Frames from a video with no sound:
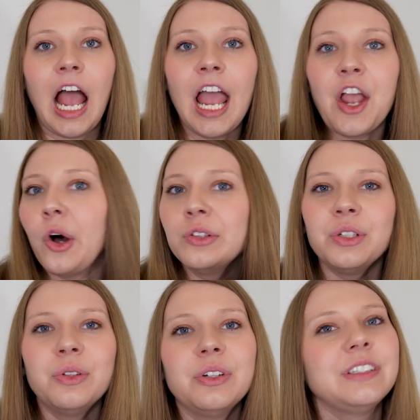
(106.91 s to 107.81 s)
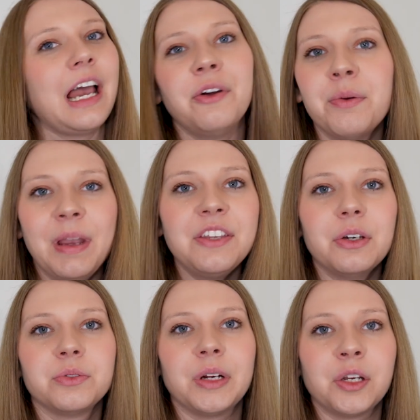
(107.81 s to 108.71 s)
I also learned how to make
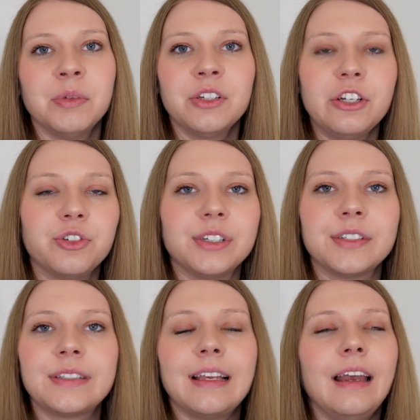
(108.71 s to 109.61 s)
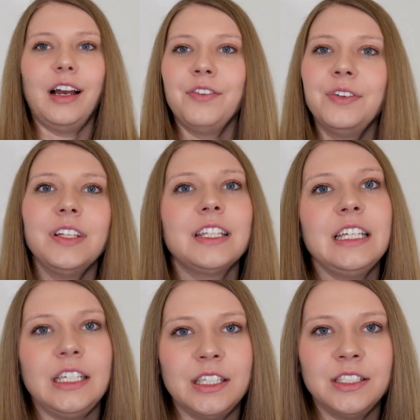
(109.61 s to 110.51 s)
those recommendations. I feel like
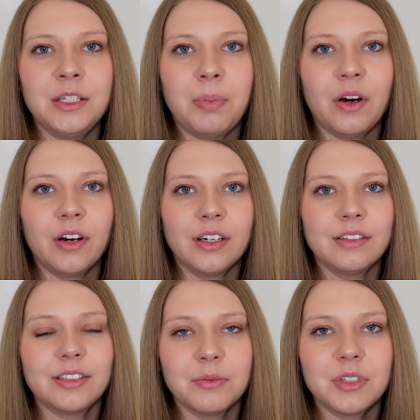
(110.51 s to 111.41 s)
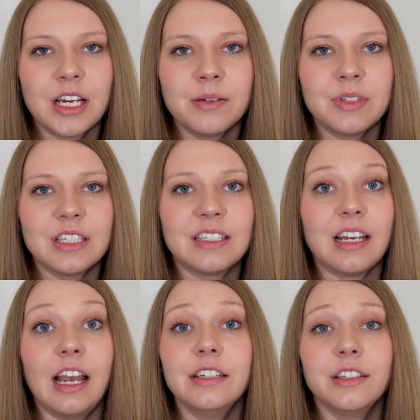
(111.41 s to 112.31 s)
the easy part sometimes is
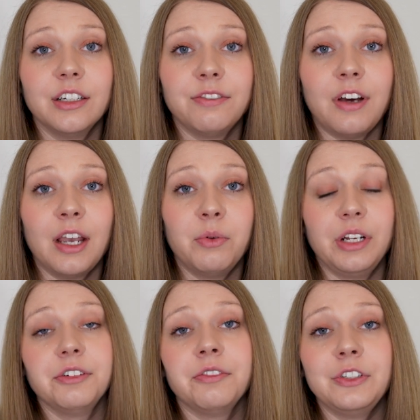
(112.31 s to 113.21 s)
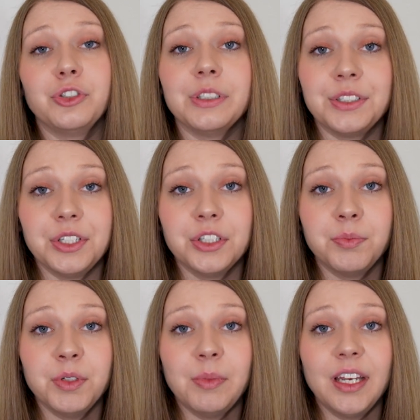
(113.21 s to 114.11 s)
to identify what interventions need to
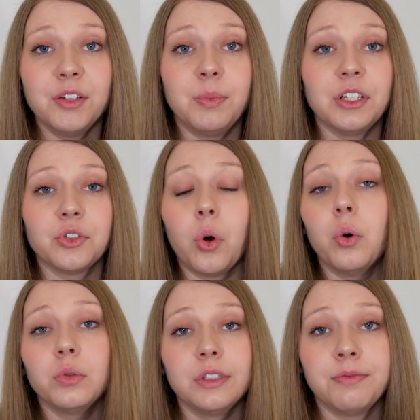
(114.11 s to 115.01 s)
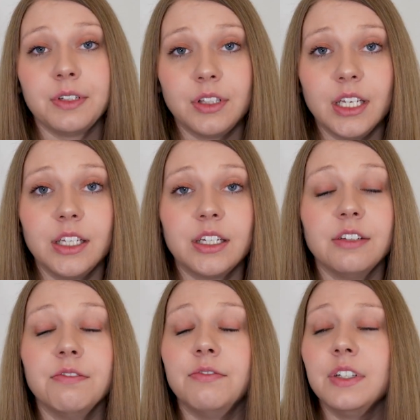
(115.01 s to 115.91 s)
be made, but it's a whole different thing
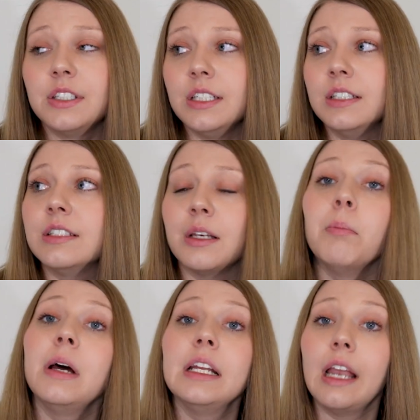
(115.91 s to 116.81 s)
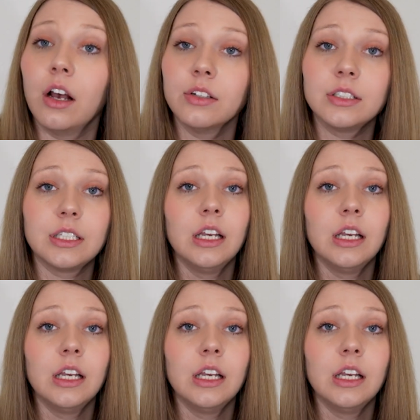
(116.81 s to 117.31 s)
convincing somebody else